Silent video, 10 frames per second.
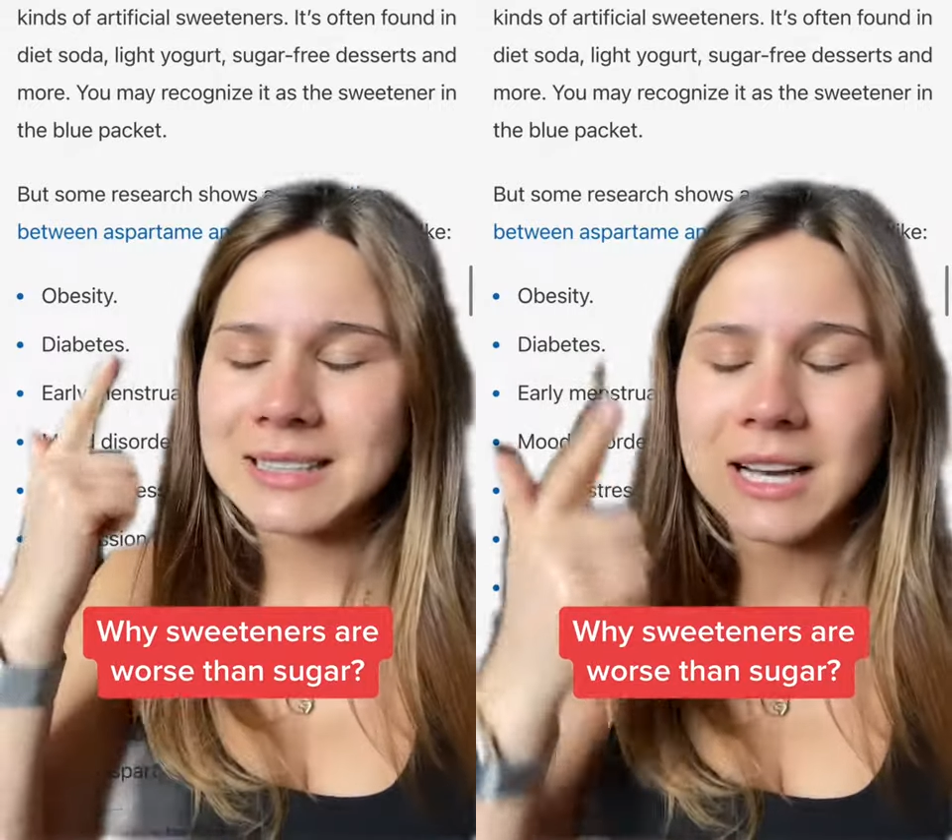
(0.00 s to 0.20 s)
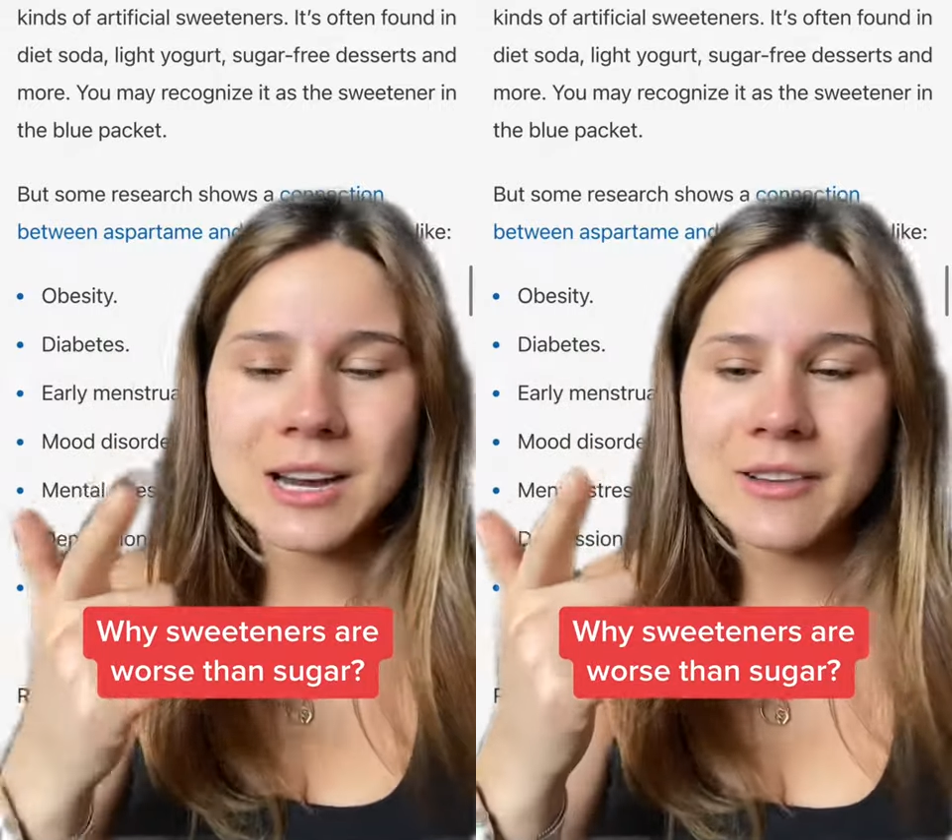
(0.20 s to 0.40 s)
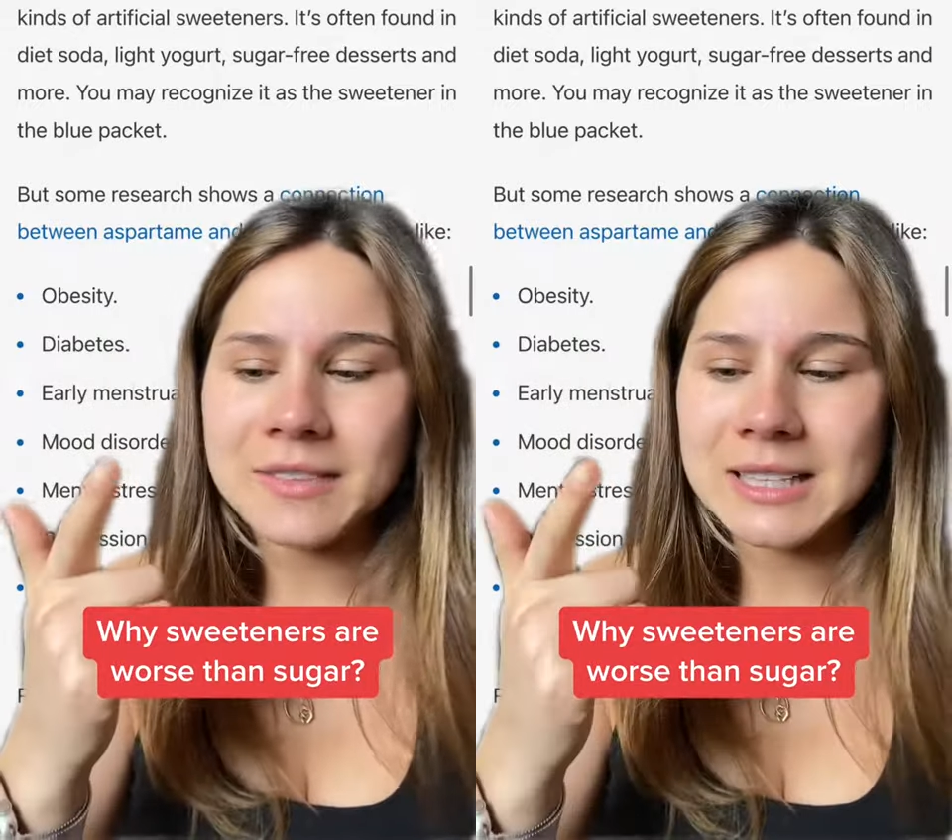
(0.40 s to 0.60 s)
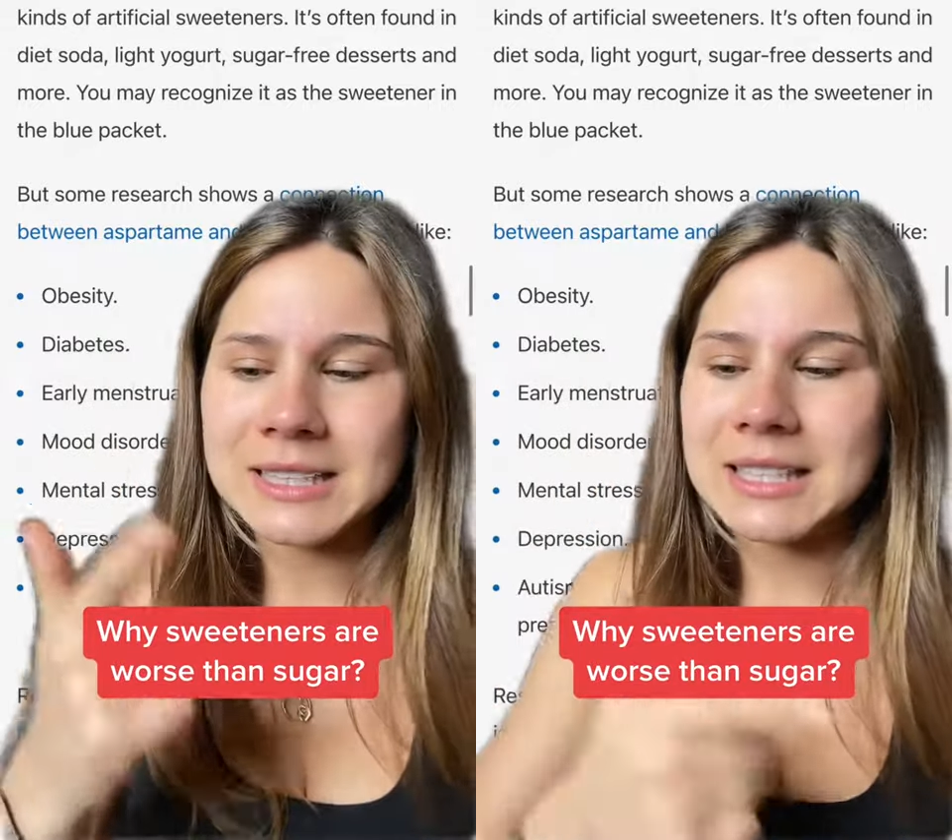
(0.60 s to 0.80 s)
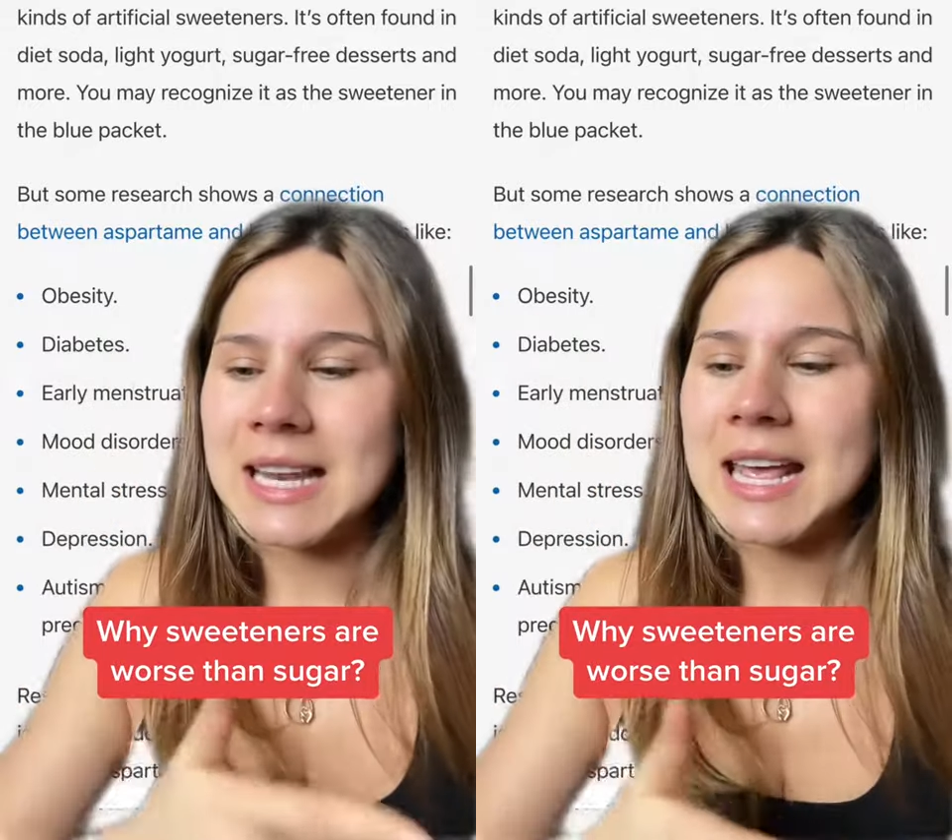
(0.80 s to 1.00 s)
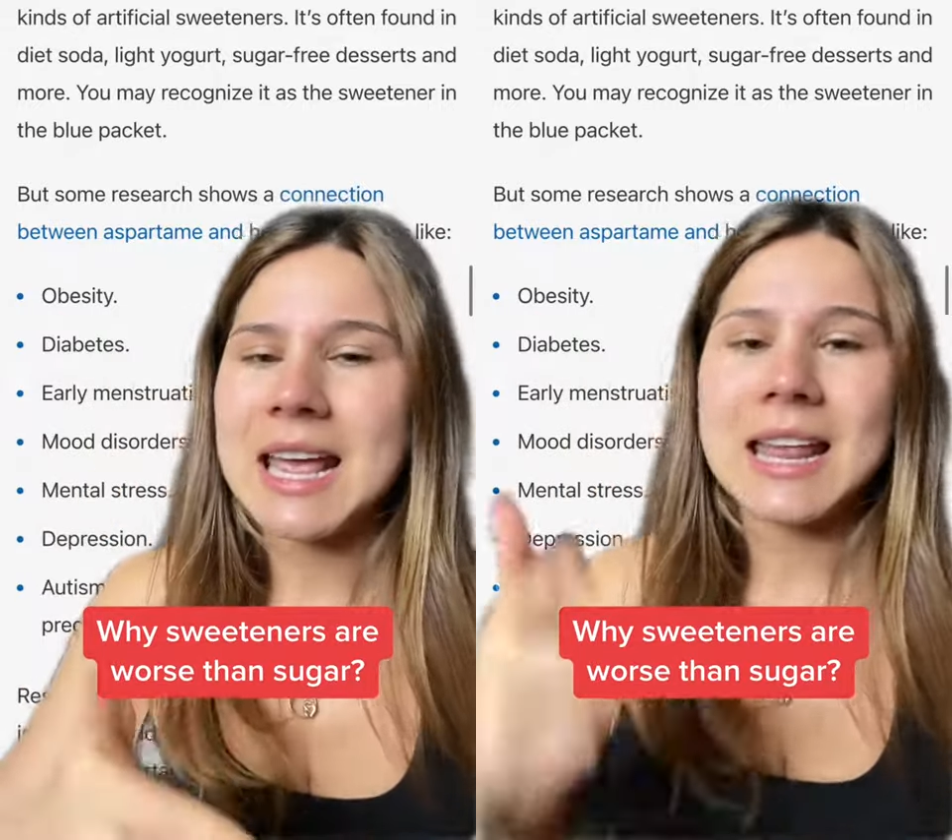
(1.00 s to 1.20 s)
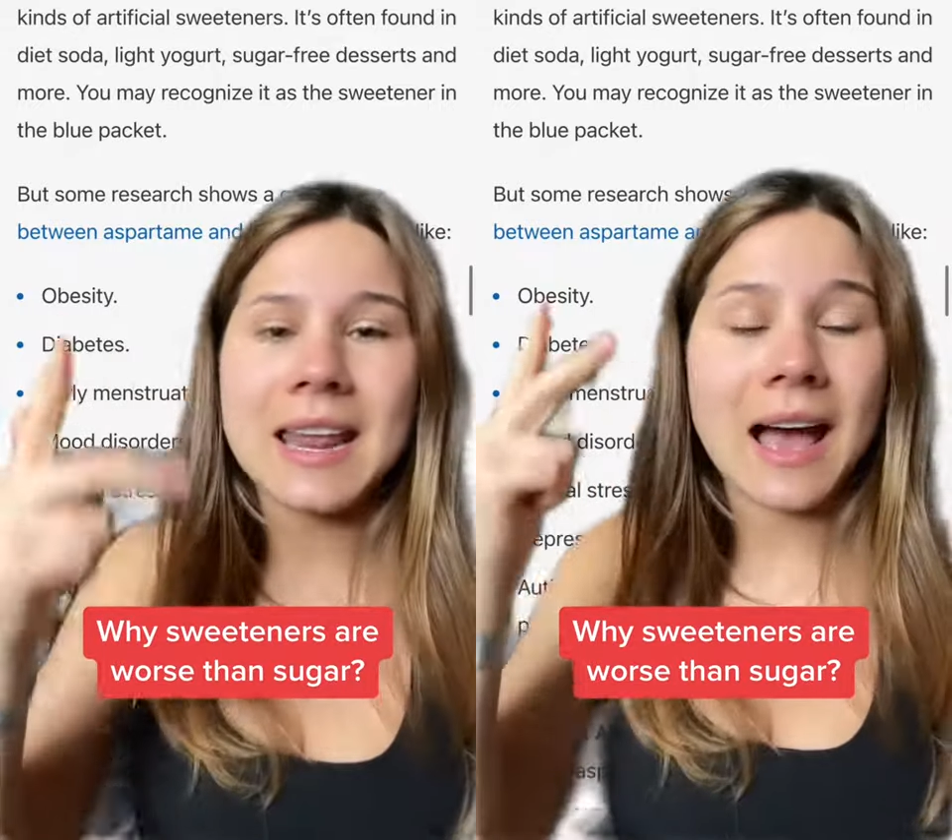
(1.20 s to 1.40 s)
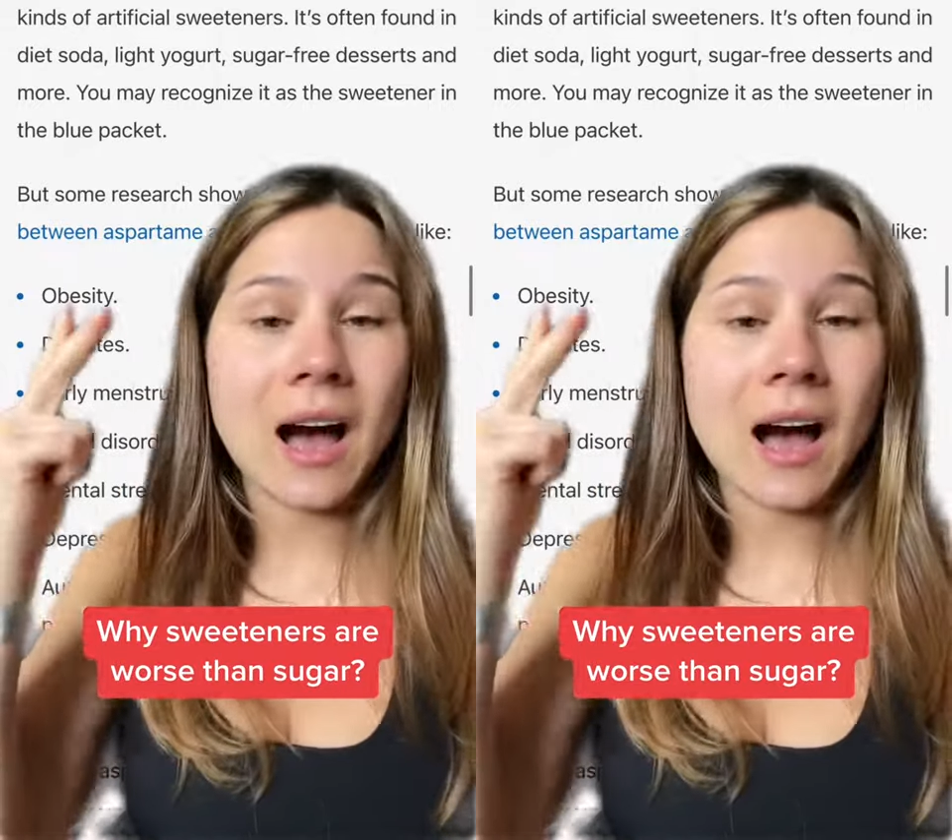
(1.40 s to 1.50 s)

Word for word: ton of insulin,